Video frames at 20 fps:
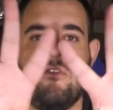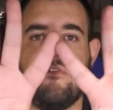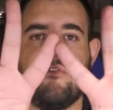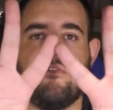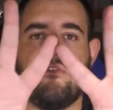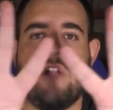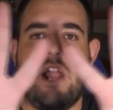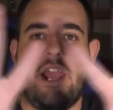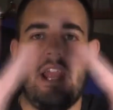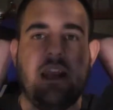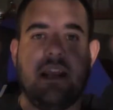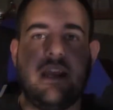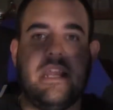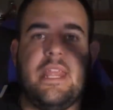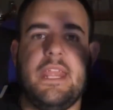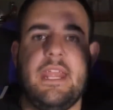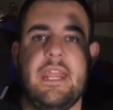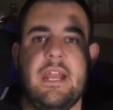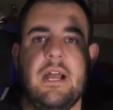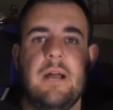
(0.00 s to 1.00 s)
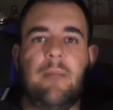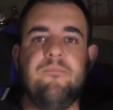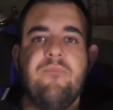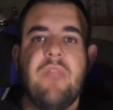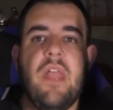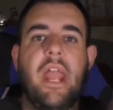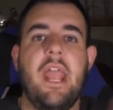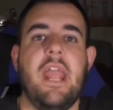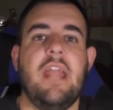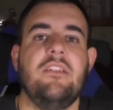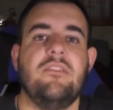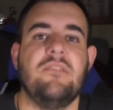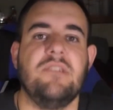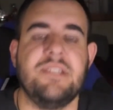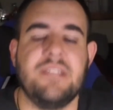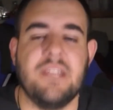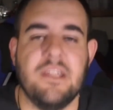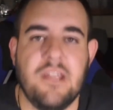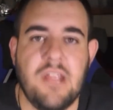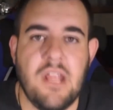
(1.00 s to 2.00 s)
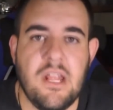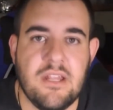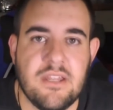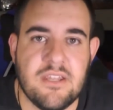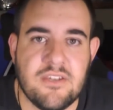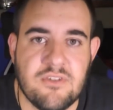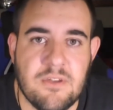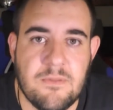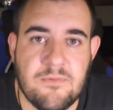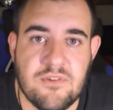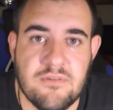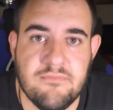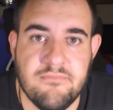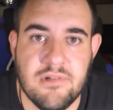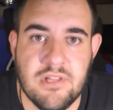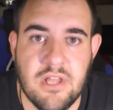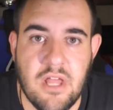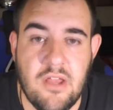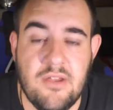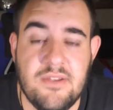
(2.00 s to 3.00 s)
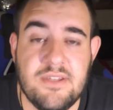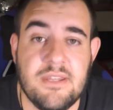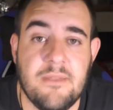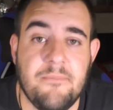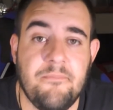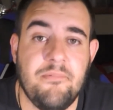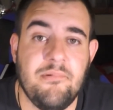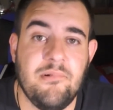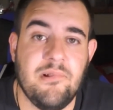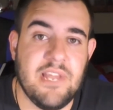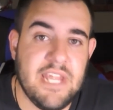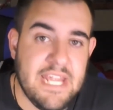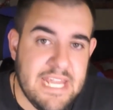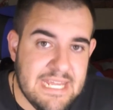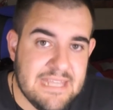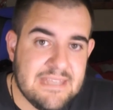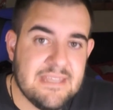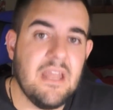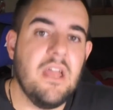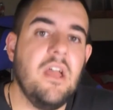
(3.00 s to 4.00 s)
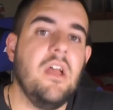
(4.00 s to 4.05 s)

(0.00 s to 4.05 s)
right here, and also in the description below, so please